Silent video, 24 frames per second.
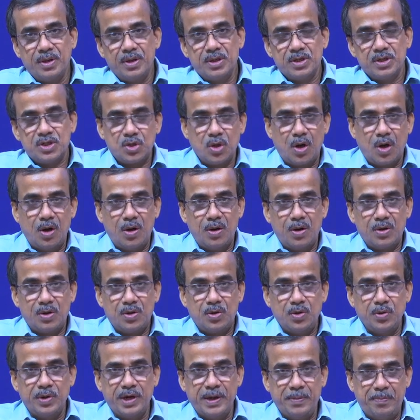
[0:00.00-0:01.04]
So,
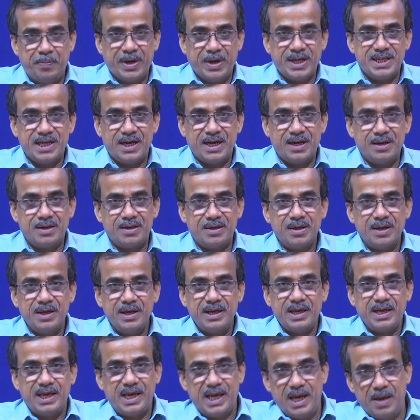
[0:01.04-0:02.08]
to represent
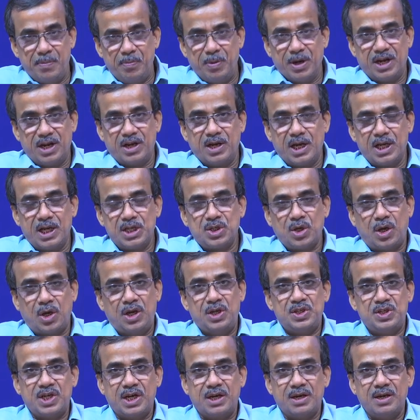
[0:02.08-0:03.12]
a particular
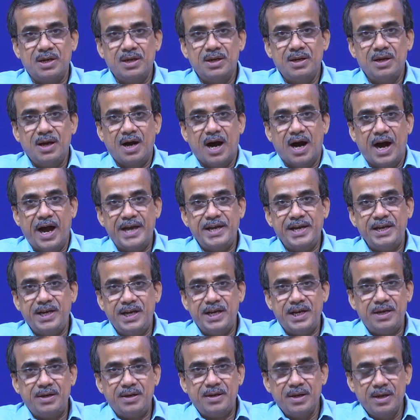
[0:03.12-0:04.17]
solution, I
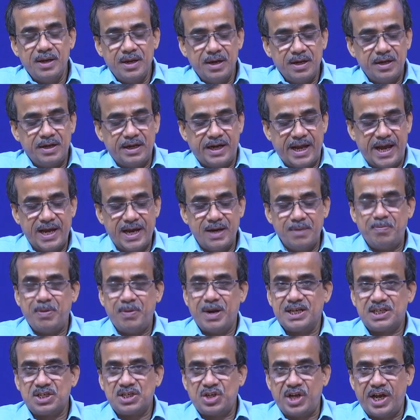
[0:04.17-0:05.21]
need 10
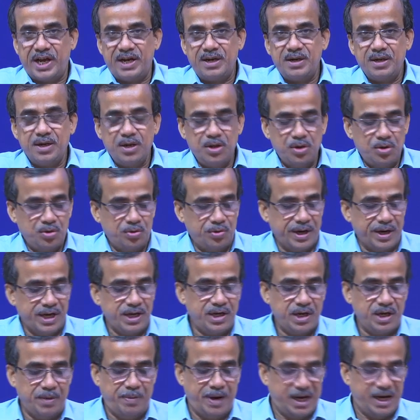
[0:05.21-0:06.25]
plus 10,
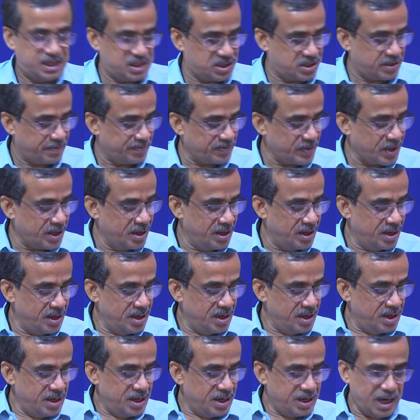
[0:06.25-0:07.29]
20 bits.
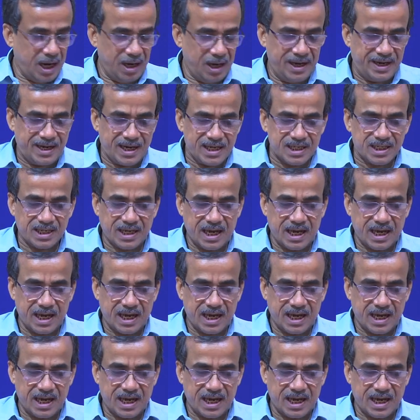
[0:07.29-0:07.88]
Now, let us